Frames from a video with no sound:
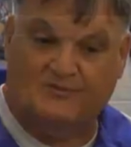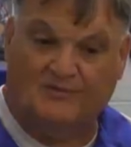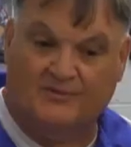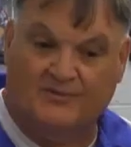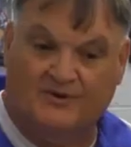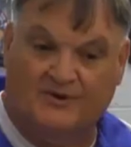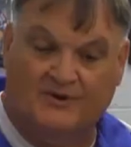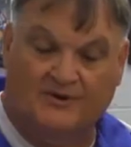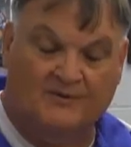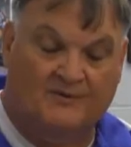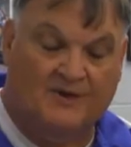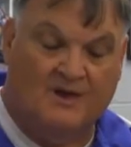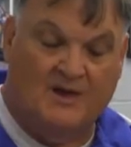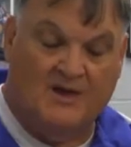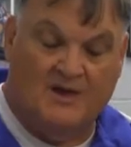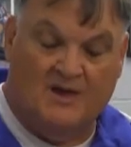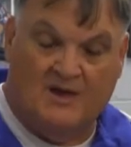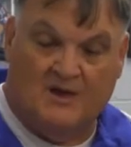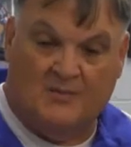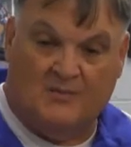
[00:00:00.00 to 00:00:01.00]
from there.
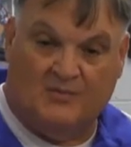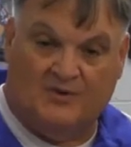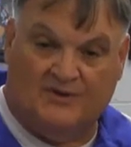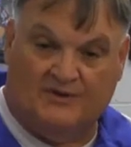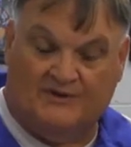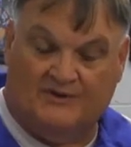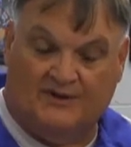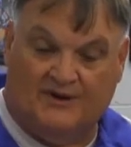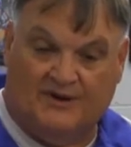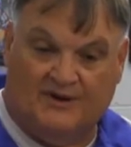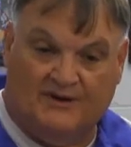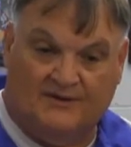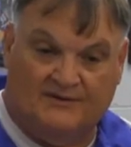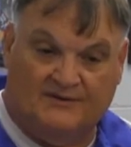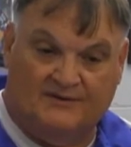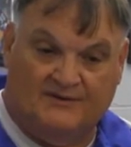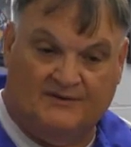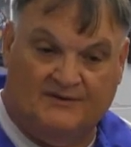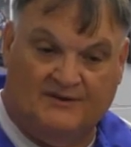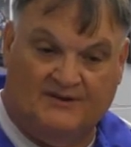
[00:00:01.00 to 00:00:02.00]
But
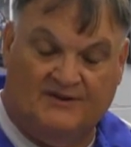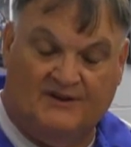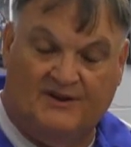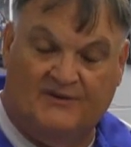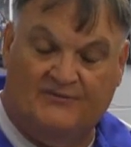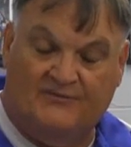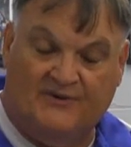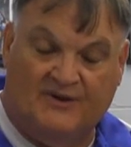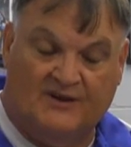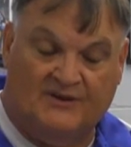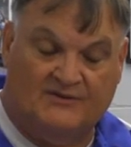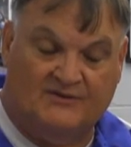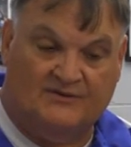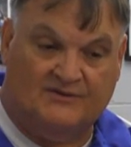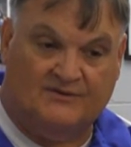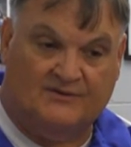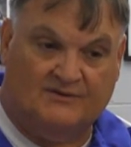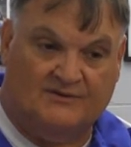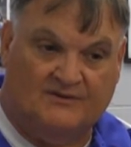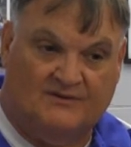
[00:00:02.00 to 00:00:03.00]
the
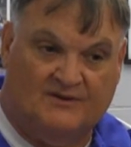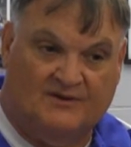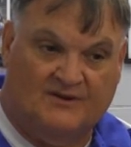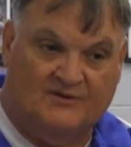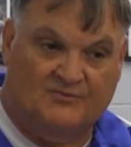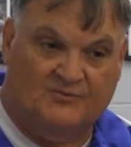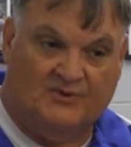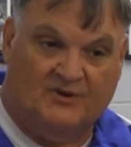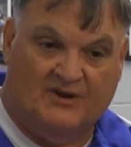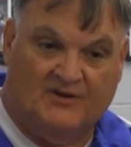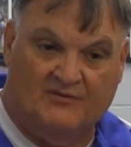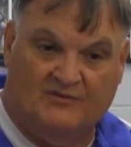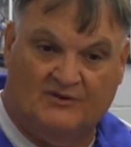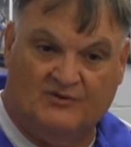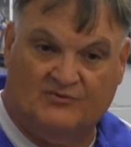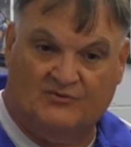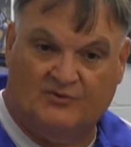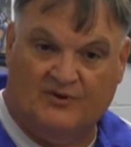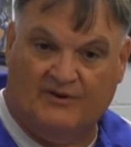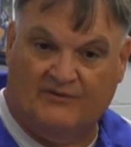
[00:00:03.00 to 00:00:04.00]
defense has been giving
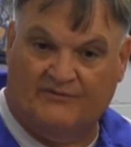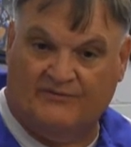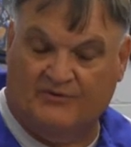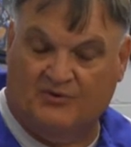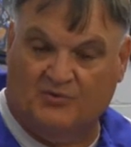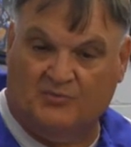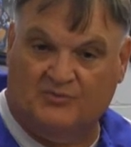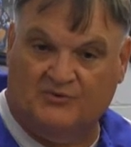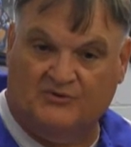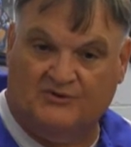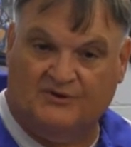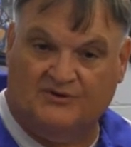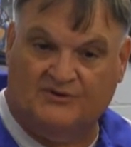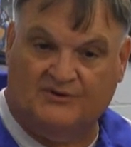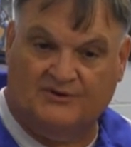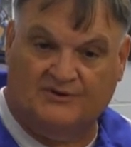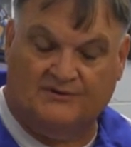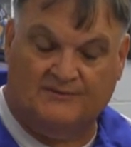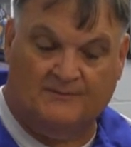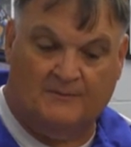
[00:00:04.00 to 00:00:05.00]
us great field
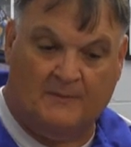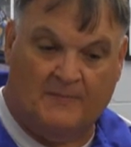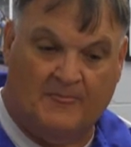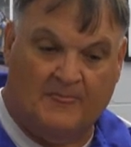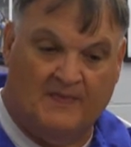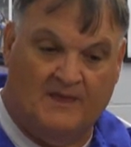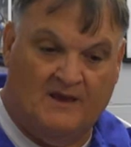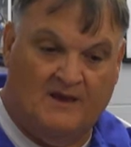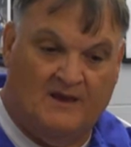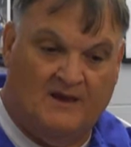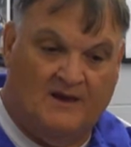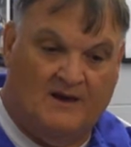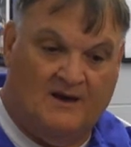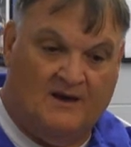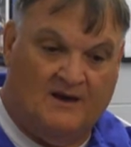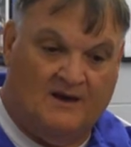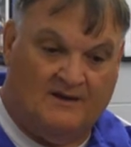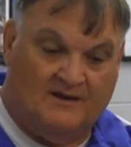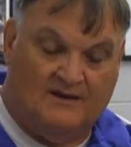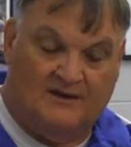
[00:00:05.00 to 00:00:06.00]
position,
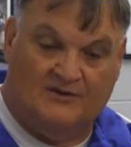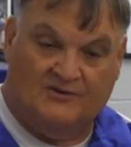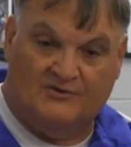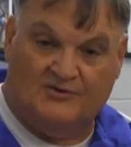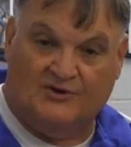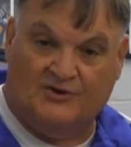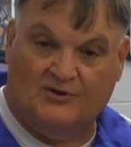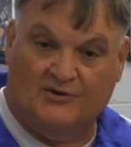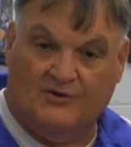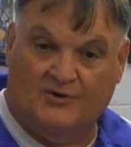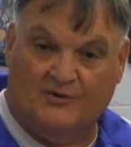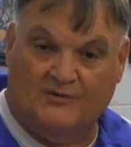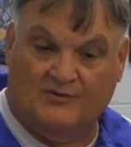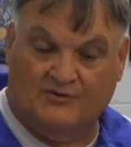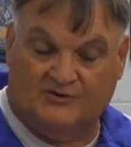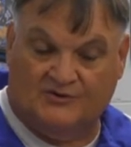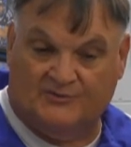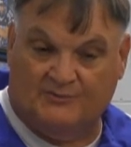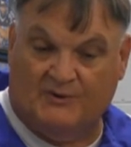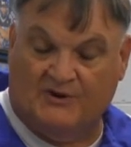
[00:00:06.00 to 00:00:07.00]
getting
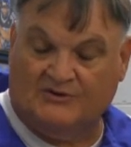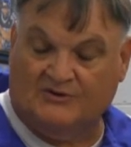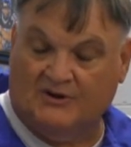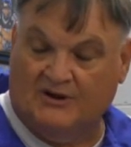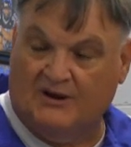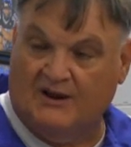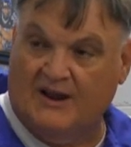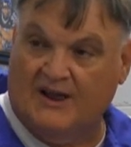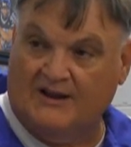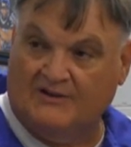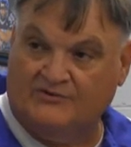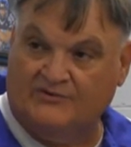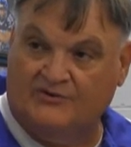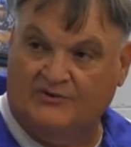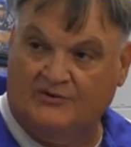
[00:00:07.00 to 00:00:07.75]
turnovers, especially the last